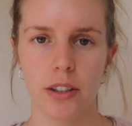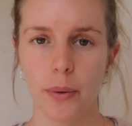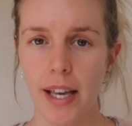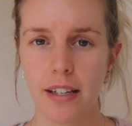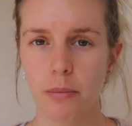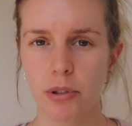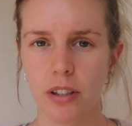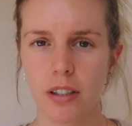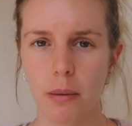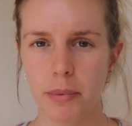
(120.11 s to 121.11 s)
so I end up
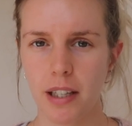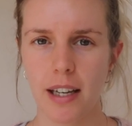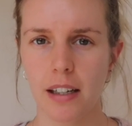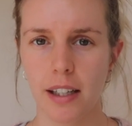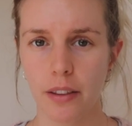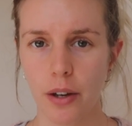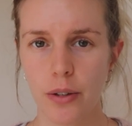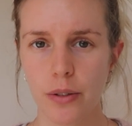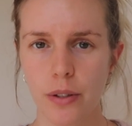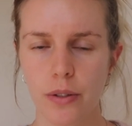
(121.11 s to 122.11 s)
just upcycling those.